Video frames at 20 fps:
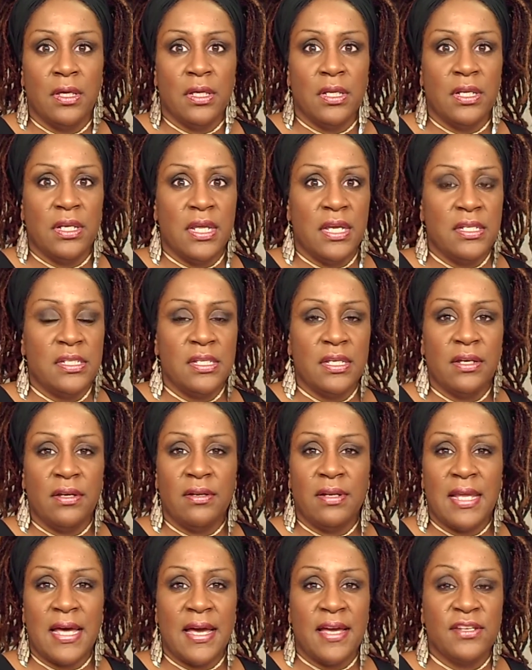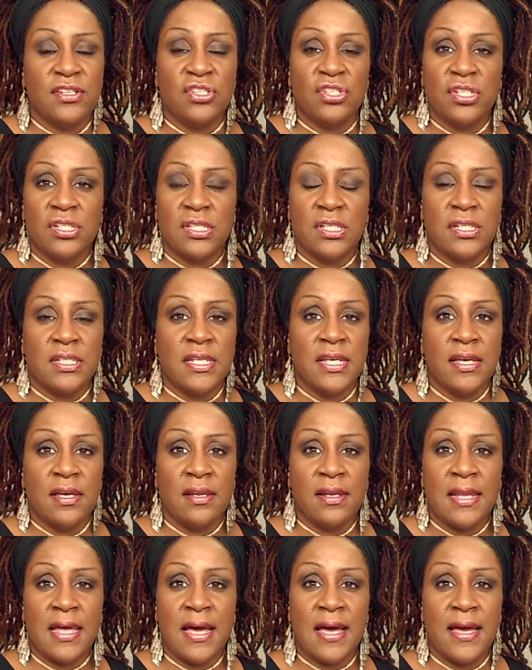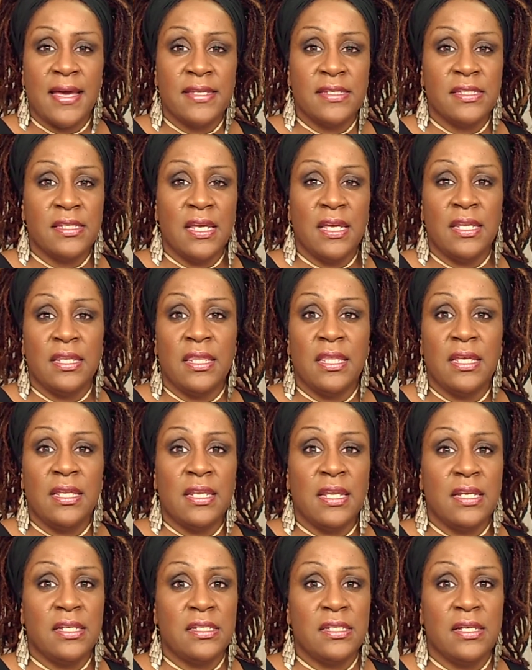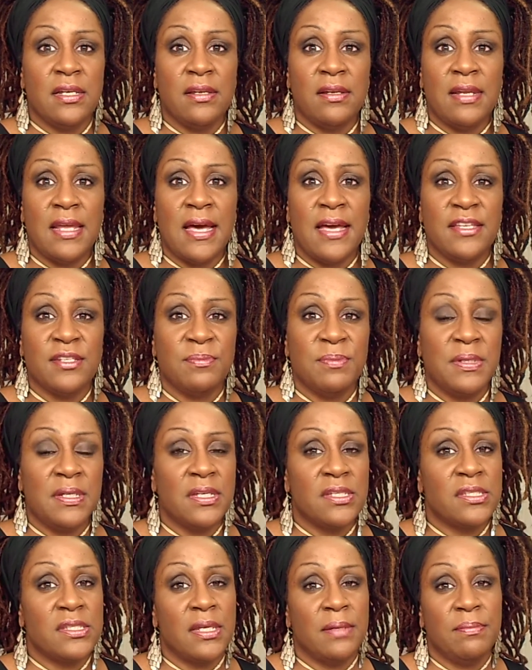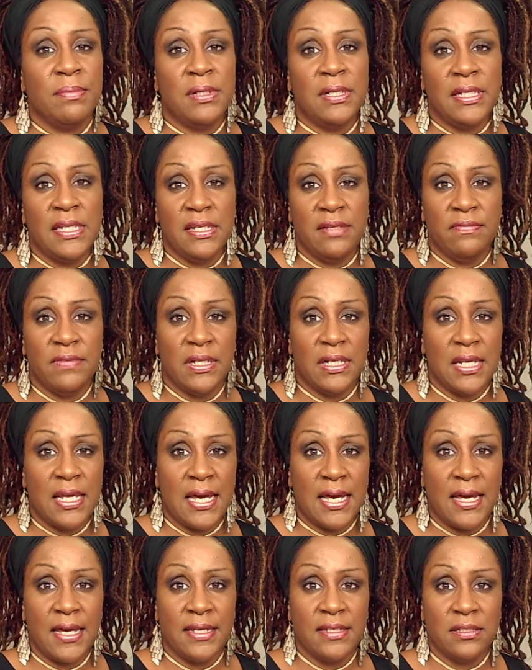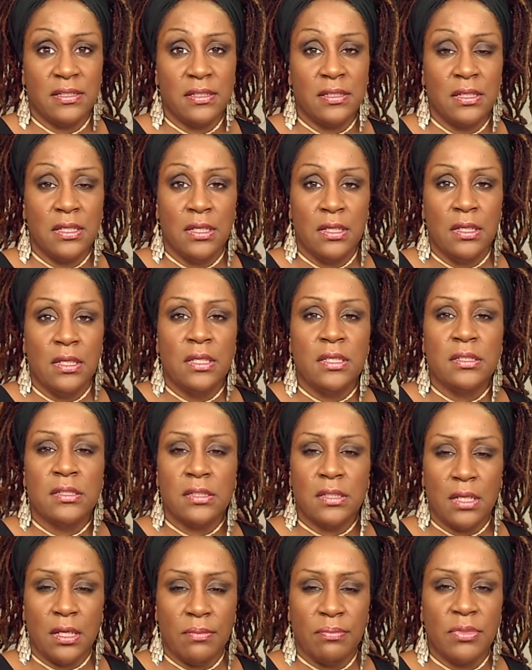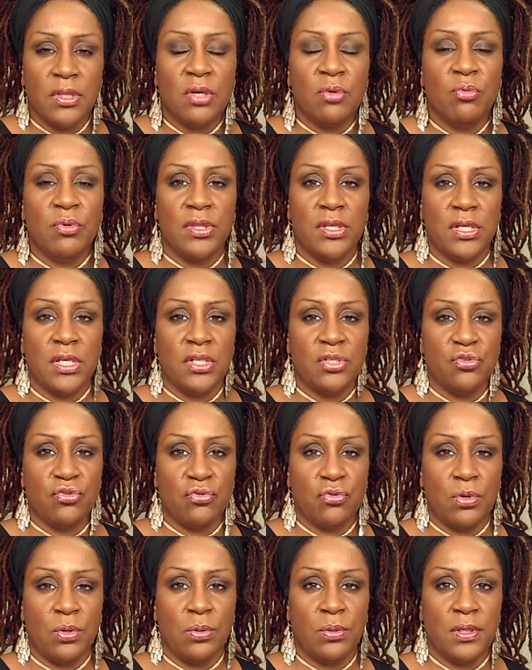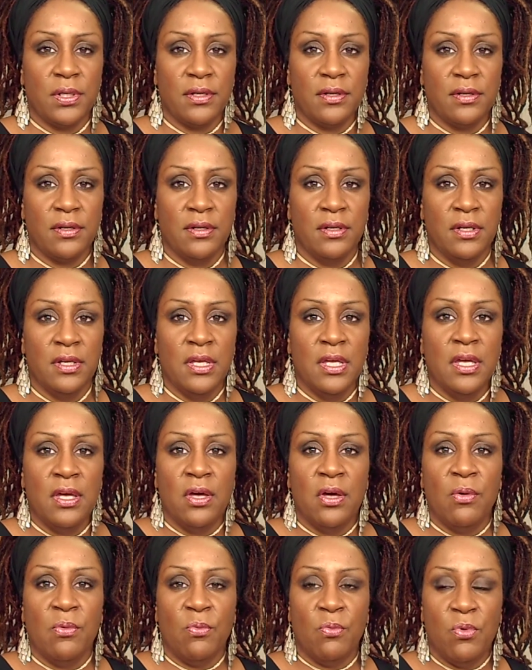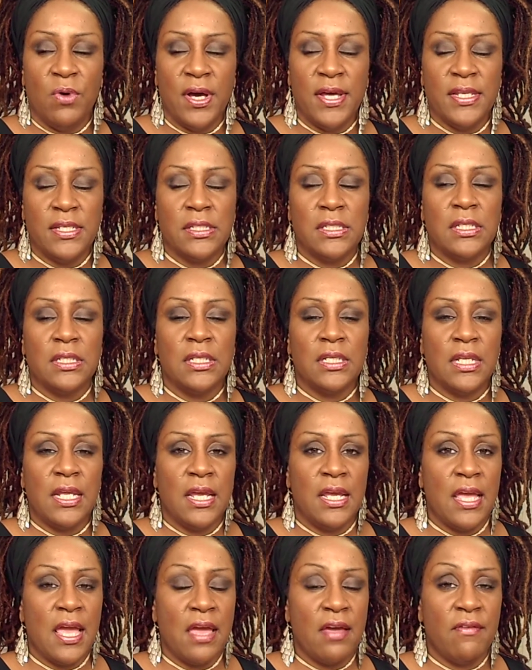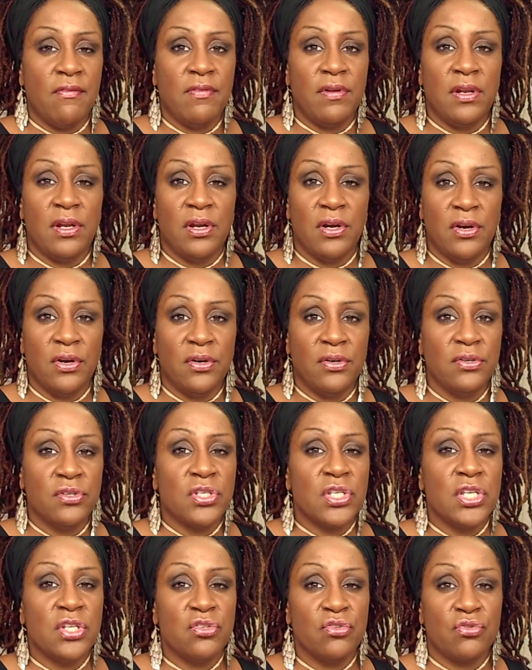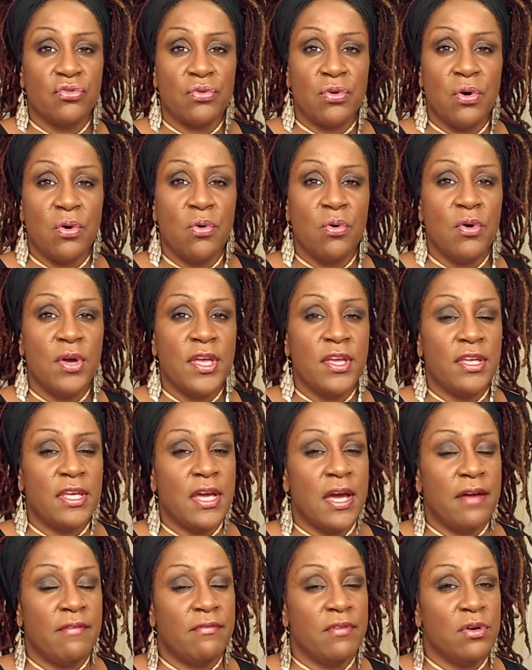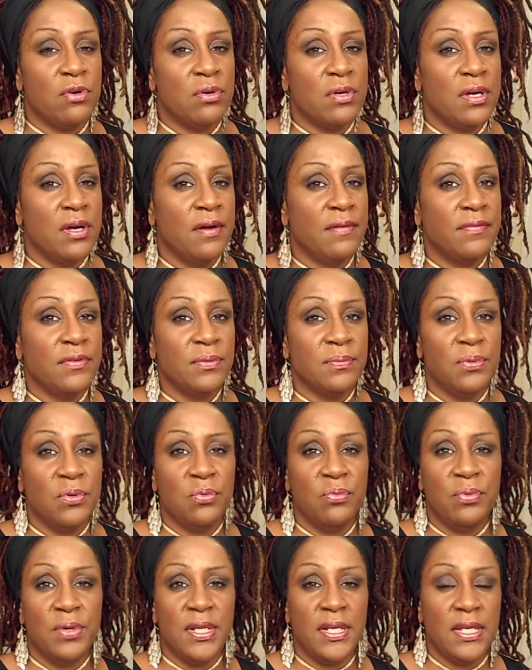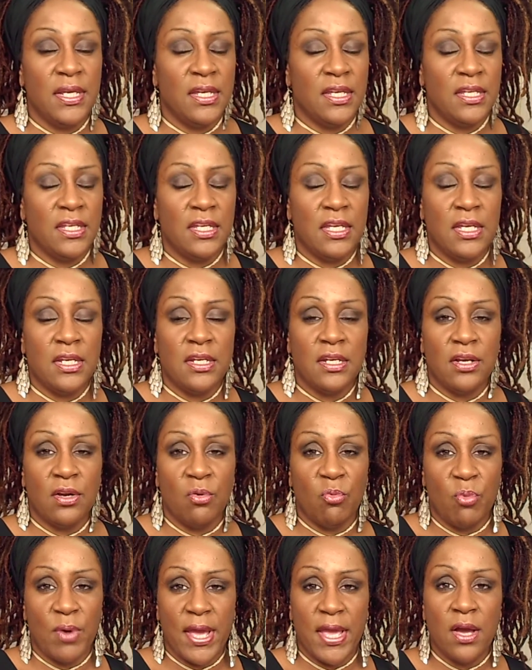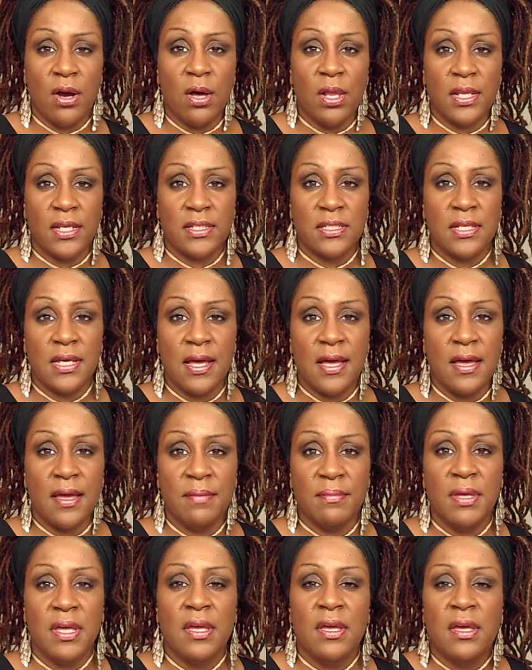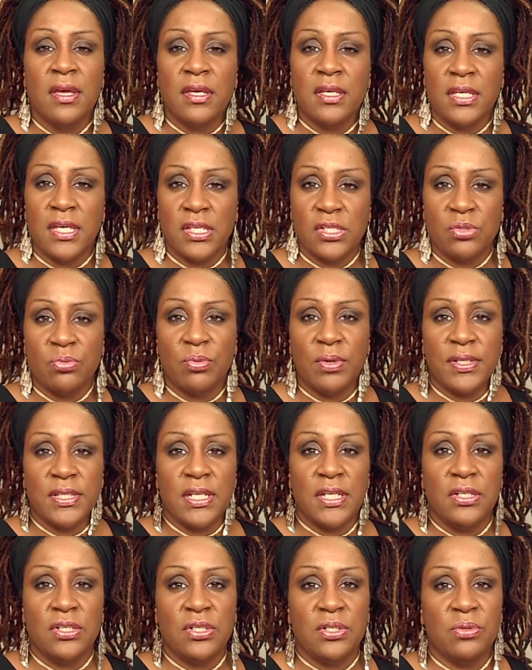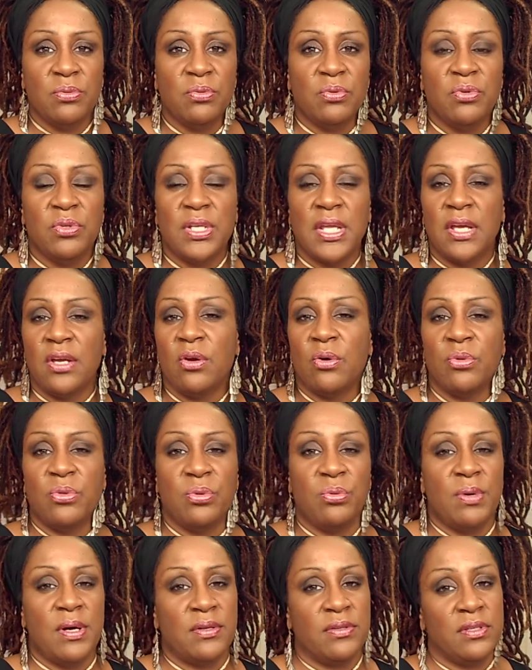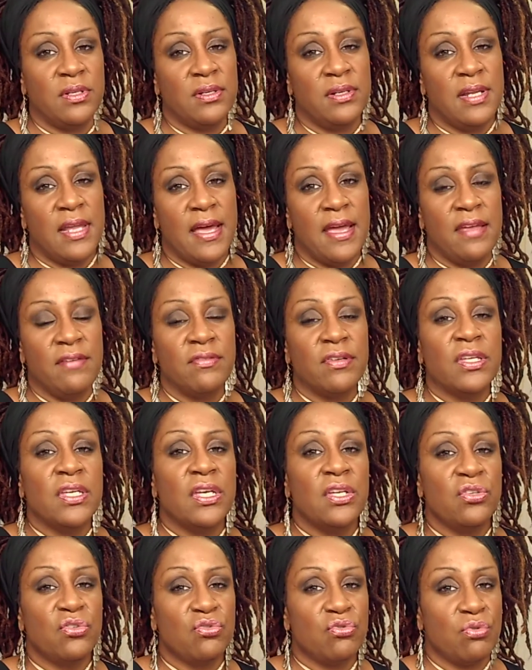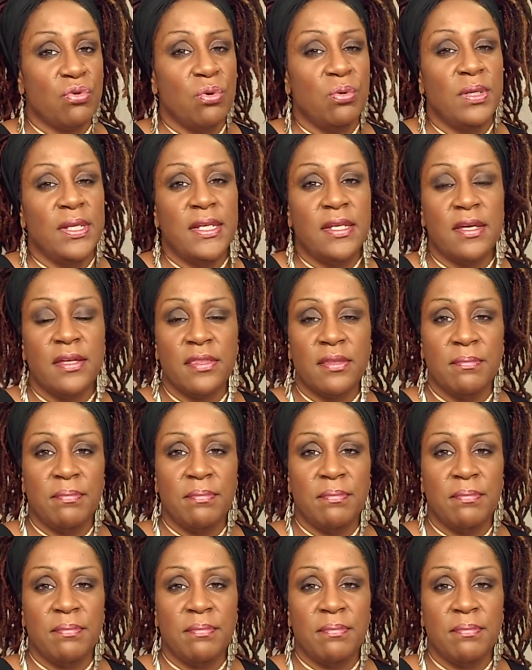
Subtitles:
they tell lies just to tell lies, and then they tell lies because they believe the lies. Same thing with a controller. Once they have learned control and got real comfortable with it and get in their way all the time, guess what they do? They go throughout their life controlling other